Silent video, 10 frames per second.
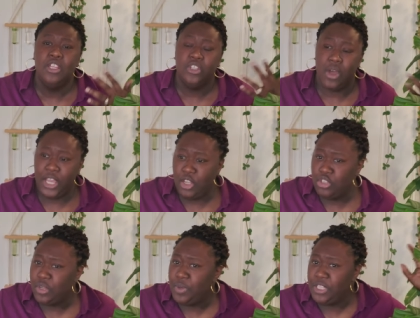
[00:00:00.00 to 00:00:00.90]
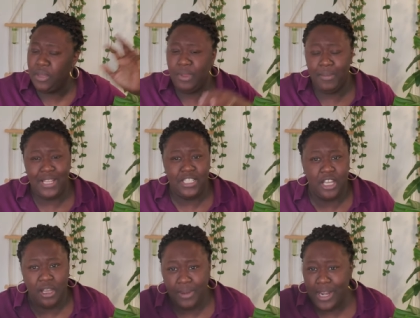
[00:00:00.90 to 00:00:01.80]
So I usually put them in my
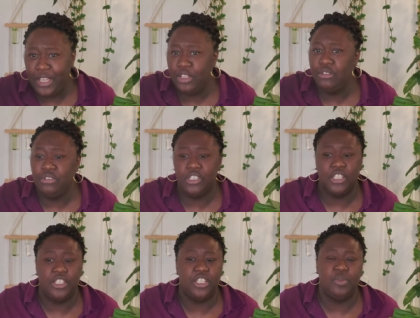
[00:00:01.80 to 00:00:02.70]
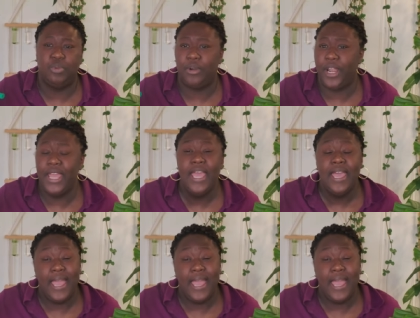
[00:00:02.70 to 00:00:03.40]
tub and I use this to spray